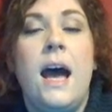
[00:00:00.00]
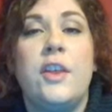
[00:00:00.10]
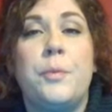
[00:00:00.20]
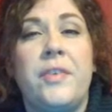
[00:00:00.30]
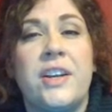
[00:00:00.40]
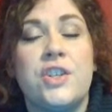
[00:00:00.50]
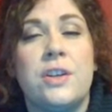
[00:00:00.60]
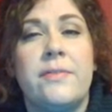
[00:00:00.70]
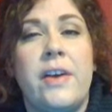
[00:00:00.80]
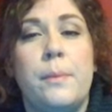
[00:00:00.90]
The
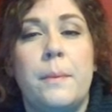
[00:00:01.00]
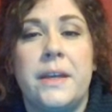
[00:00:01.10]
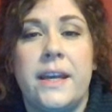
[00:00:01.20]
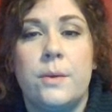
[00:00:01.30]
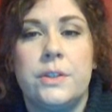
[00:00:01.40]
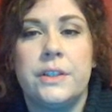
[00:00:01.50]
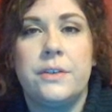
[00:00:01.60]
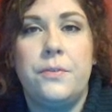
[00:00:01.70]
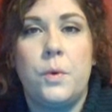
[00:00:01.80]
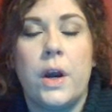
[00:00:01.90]
professional development plan will
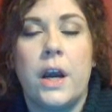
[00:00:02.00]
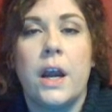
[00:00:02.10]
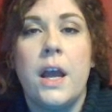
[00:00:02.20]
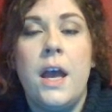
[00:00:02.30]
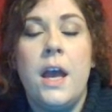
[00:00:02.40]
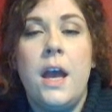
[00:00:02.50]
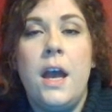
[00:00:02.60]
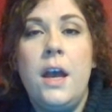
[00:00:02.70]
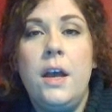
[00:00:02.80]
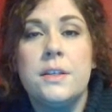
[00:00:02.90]
look for
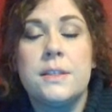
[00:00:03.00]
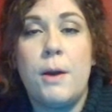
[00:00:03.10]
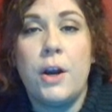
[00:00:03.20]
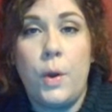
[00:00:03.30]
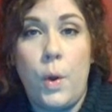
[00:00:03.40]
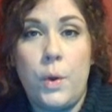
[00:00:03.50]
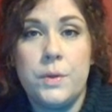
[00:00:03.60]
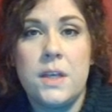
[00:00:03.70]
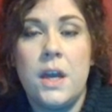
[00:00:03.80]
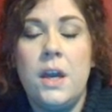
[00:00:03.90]
SMART
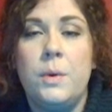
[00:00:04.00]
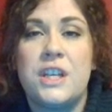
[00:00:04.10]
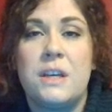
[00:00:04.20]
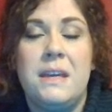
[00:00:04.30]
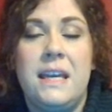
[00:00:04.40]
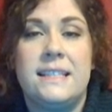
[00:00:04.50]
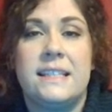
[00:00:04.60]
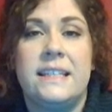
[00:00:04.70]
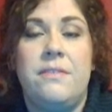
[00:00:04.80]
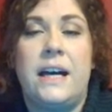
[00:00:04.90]
goals, which can be
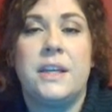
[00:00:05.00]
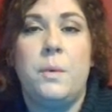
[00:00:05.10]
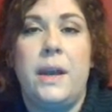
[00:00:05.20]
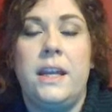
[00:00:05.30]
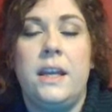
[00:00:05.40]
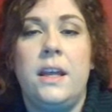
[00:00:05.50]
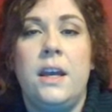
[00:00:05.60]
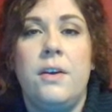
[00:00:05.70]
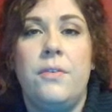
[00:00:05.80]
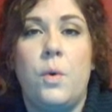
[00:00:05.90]
easily evaluated
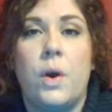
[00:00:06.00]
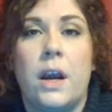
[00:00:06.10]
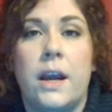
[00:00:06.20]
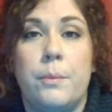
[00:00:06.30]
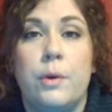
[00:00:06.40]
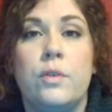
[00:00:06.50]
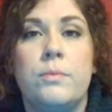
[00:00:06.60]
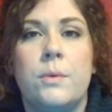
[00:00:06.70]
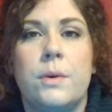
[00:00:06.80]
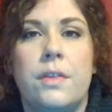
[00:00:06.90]
for
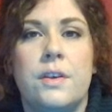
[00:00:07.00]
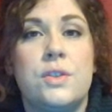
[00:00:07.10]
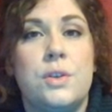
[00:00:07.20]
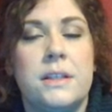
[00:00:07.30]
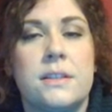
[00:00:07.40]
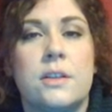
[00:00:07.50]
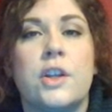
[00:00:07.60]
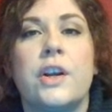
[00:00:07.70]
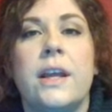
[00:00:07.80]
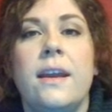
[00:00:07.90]
improvement with the students'
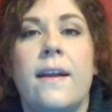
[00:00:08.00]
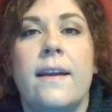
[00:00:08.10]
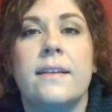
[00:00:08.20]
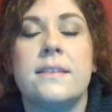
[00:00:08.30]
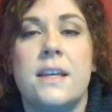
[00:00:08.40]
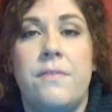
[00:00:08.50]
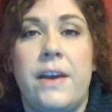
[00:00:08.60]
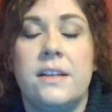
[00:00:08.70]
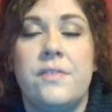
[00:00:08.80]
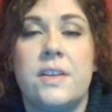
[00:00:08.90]
learning and the
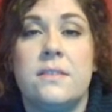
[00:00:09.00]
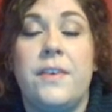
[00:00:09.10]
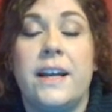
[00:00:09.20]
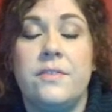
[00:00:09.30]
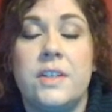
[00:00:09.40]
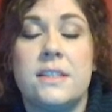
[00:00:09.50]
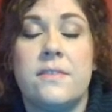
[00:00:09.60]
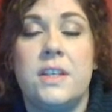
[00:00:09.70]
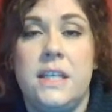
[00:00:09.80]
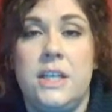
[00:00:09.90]
effectiveness
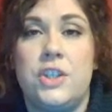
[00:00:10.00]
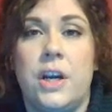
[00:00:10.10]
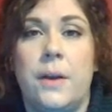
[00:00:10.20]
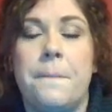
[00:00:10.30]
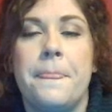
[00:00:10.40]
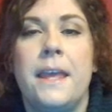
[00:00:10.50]
of the teacher